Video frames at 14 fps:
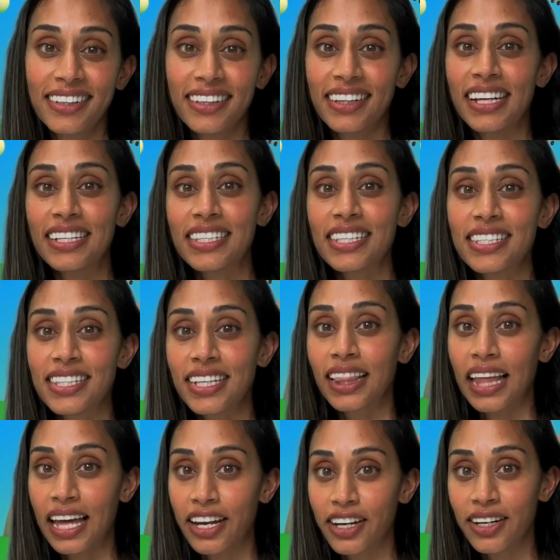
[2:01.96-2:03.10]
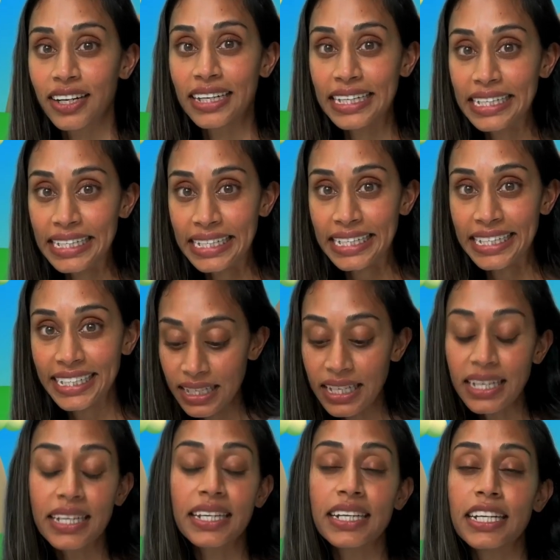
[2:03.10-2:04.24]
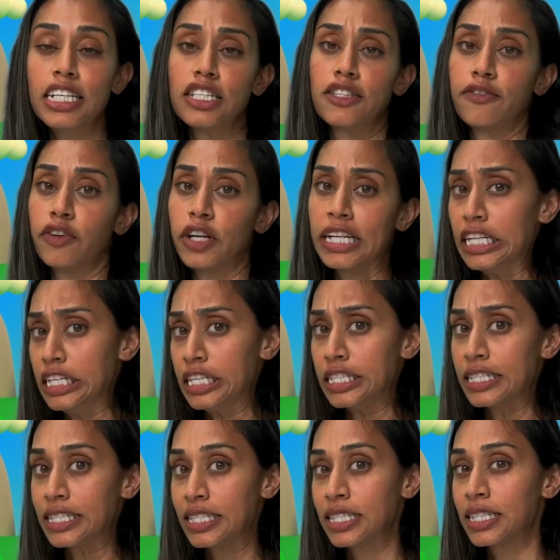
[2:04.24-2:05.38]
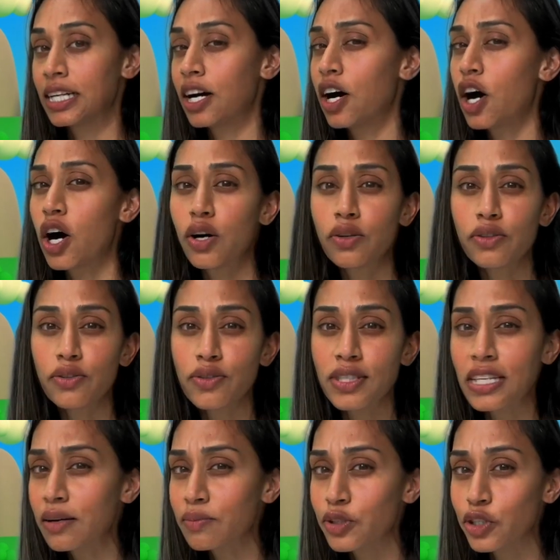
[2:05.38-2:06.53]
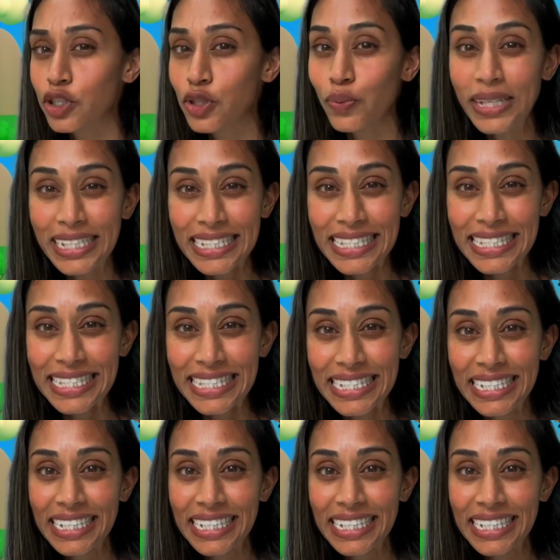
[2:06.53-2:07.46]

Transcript: This is the letter E. E is for eat. All the summer sweets.